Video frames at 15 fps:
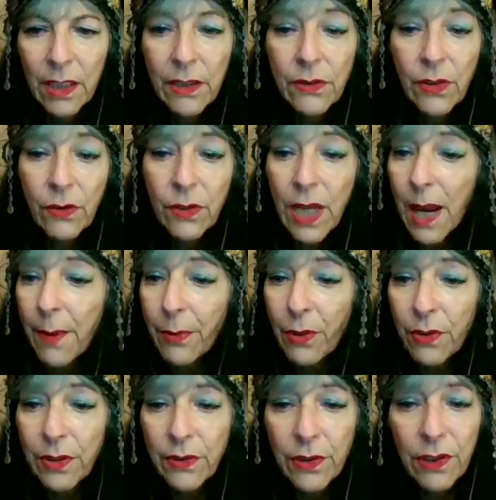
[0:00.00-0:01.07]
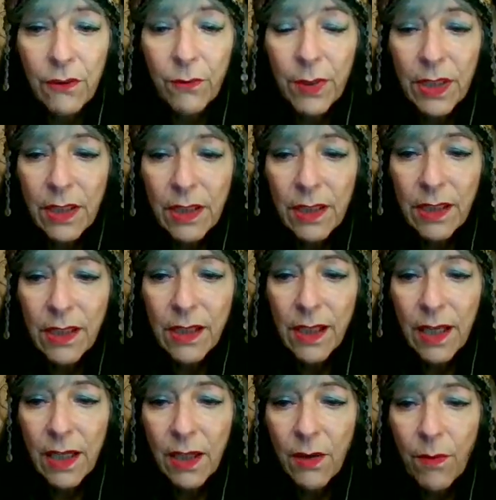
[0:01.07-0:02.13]
So Capricorns, you've been
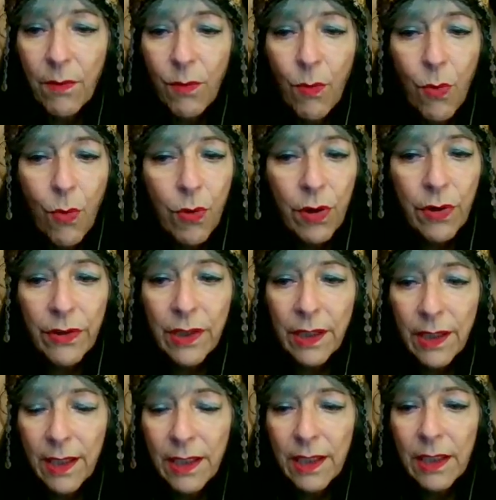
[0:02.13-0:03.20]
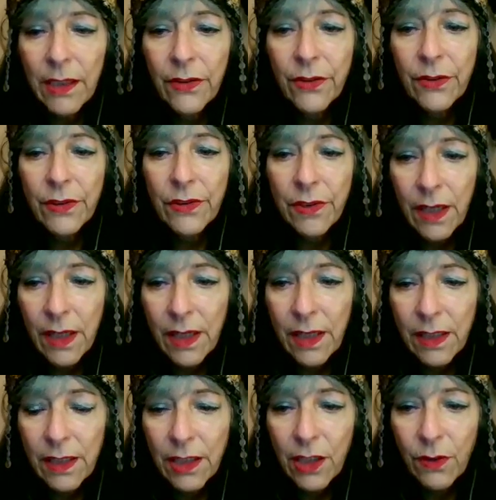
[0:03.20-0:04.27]
inundated more than any other
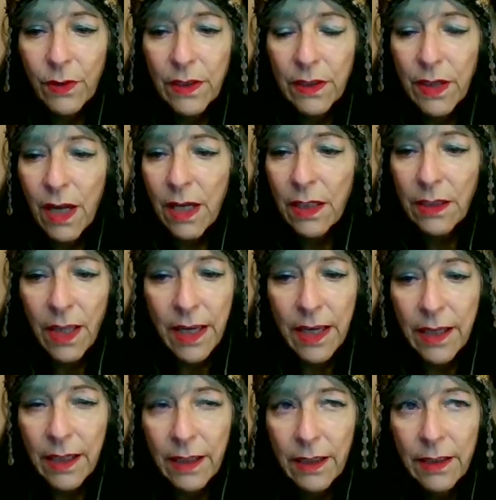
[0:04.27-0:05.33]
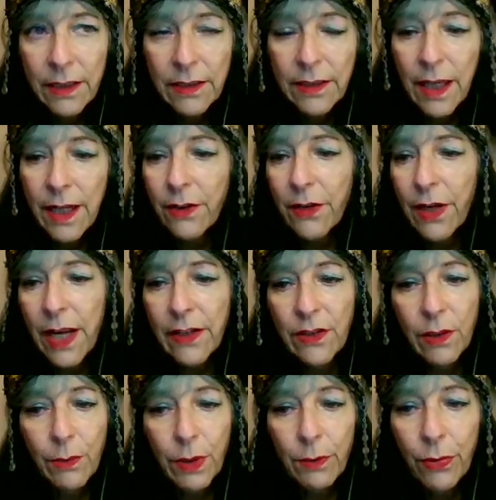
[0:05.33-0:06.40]
sign. It's not like Saturn
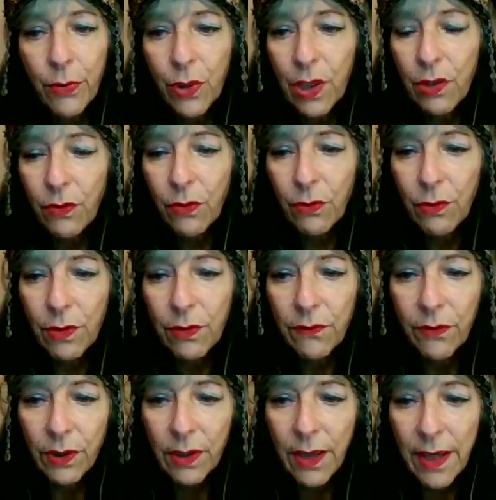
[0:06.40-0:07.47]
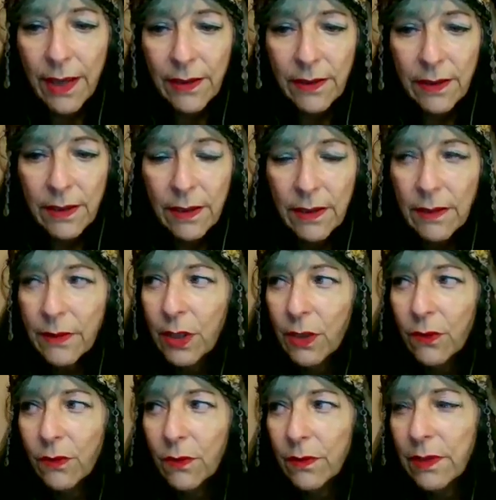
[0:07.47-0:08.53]
hasn't been putting you through it for the last,
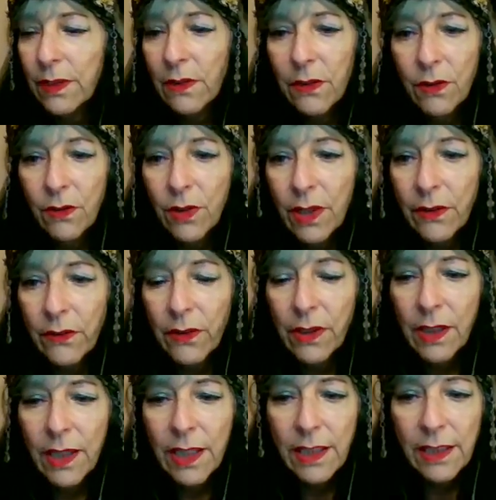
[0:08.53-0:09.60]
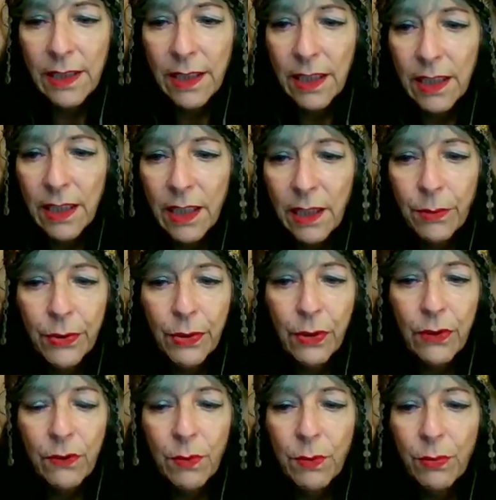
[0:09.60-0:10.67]
since 2018, and
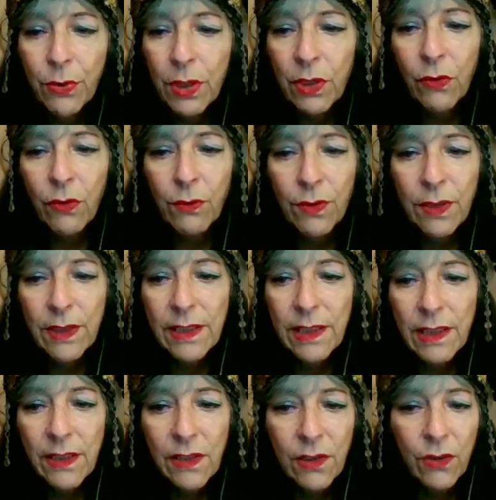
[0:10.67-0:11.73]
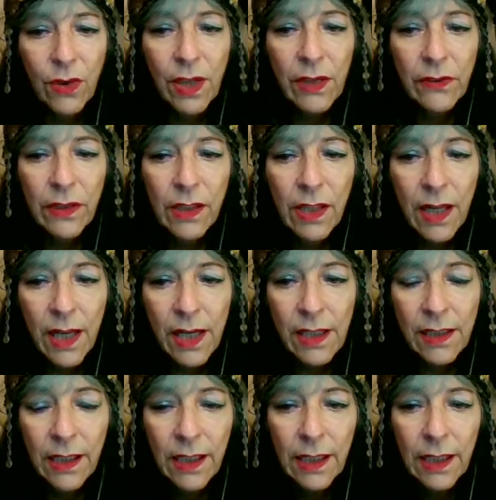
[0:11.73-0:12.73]
Pluto's been putting you through it since 2008,